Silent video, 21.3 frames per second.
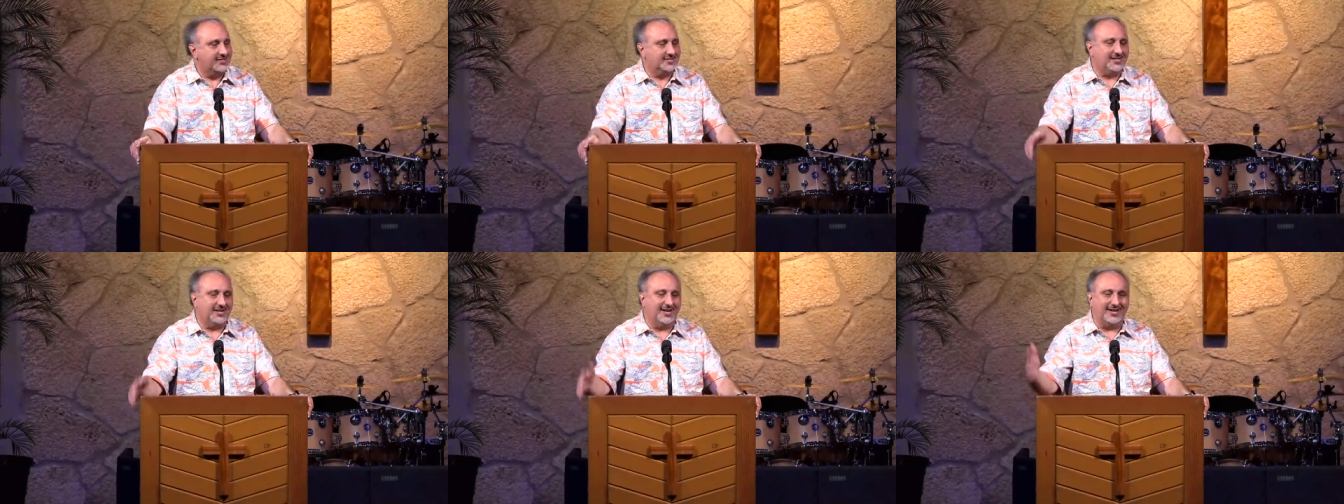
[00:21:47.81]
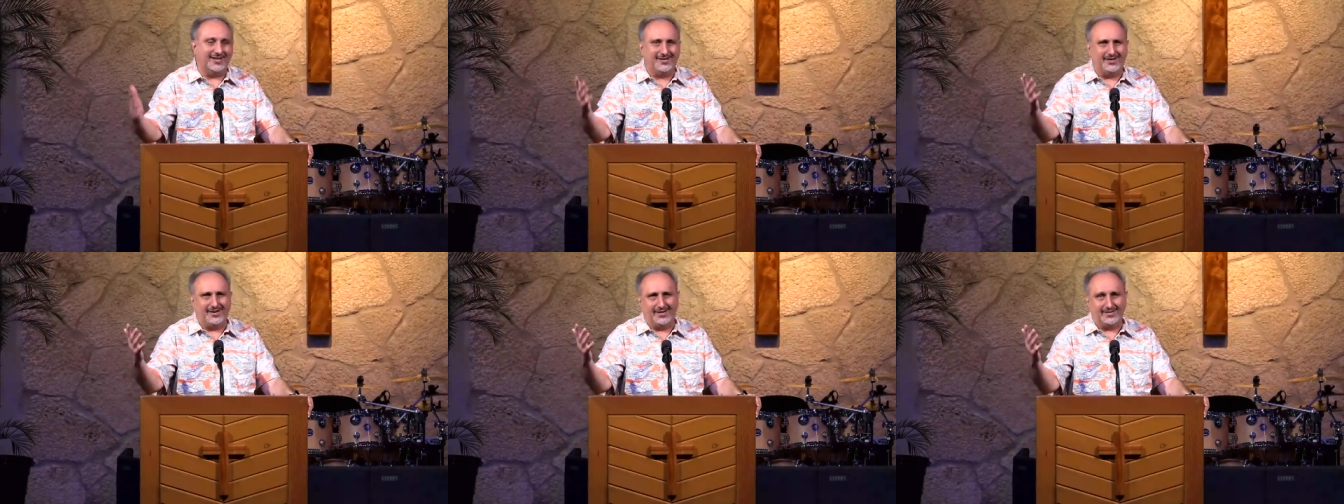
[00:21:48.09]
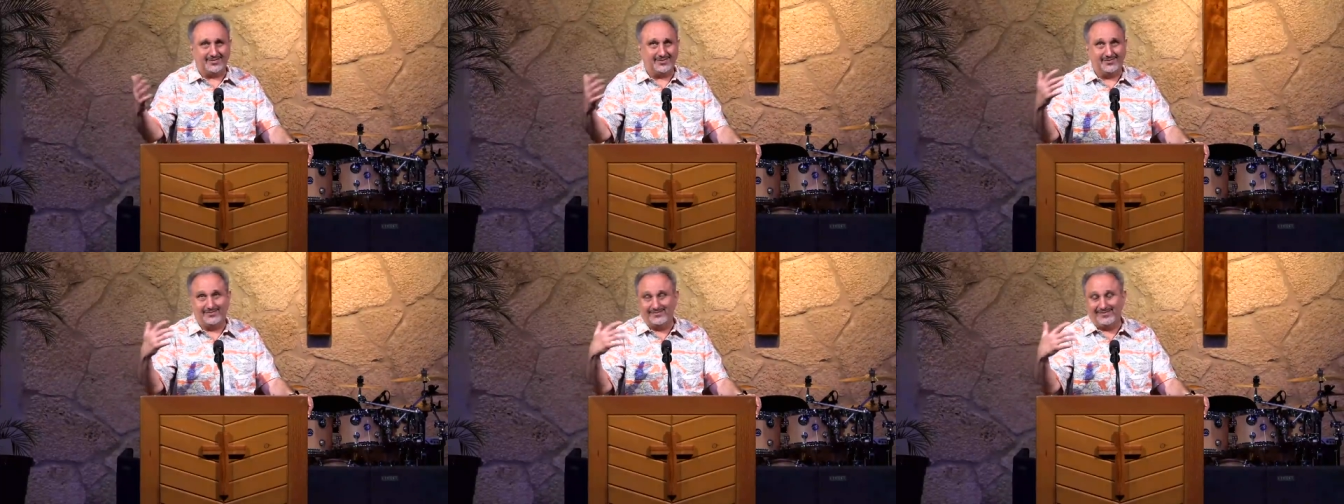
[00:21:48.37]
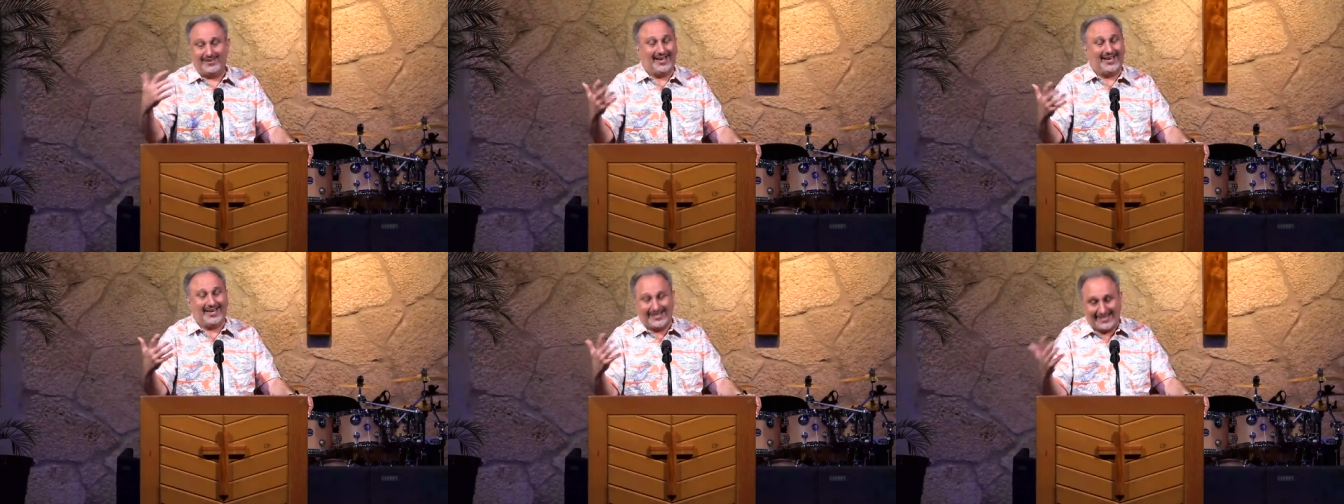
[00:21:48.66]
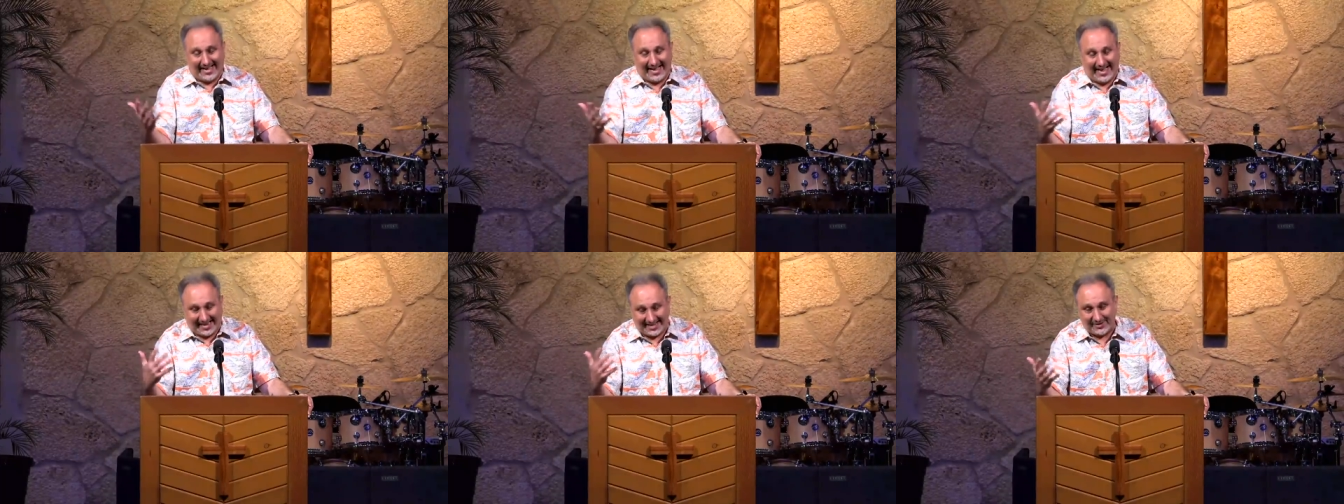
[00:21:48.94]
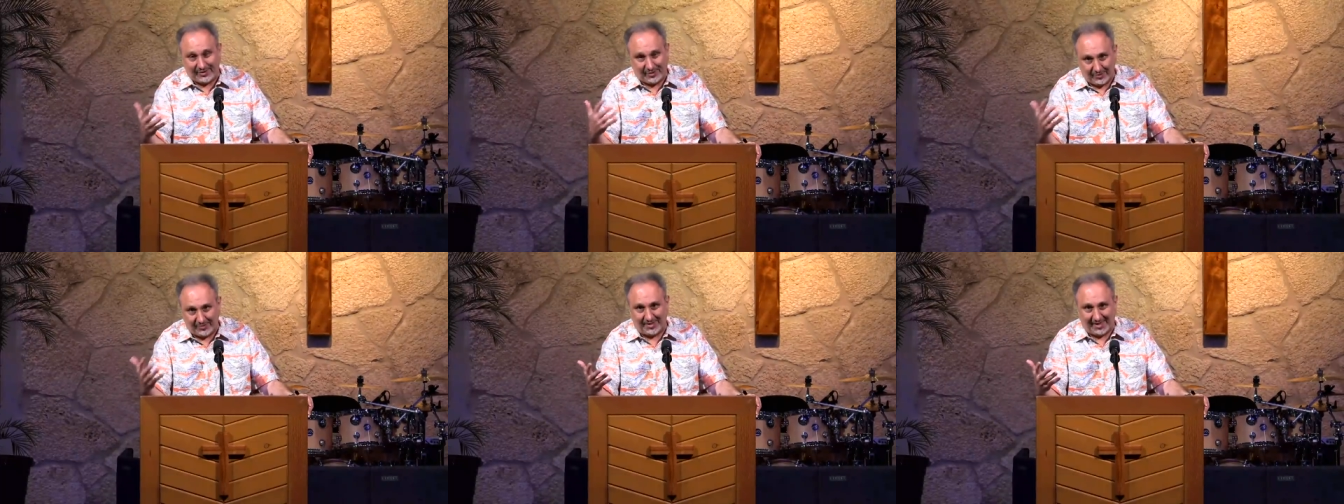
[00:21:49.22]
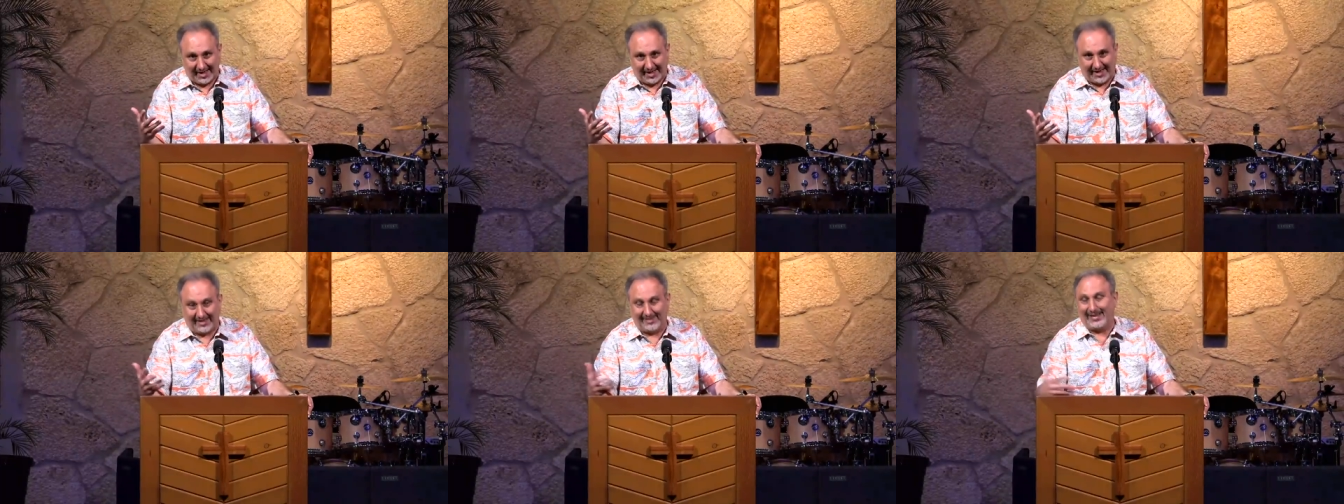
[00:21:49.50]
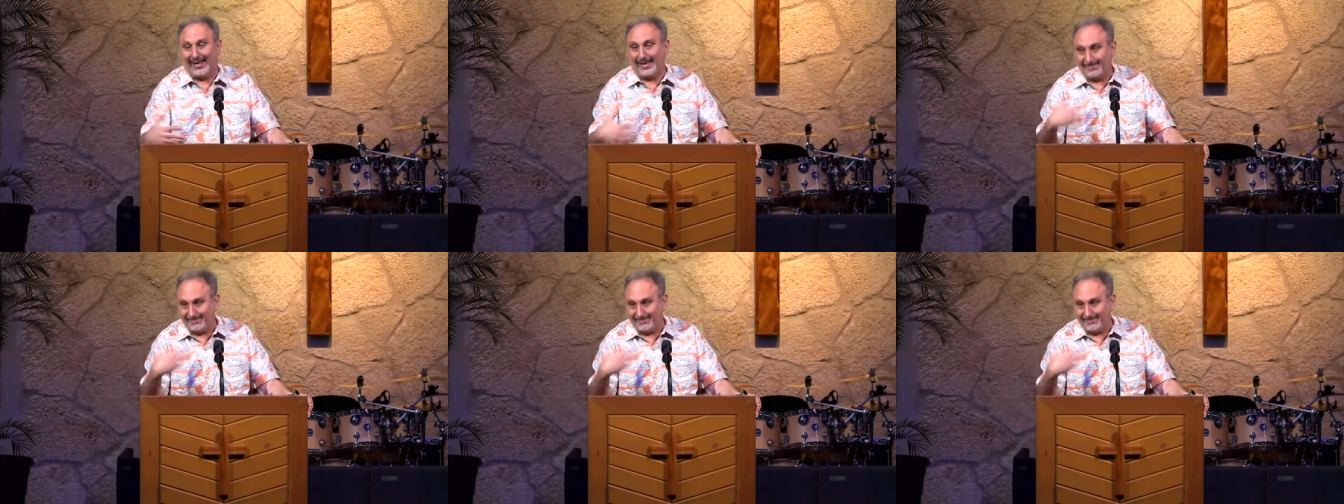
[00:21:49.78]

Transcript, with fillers: It's like God's going, I, I know that.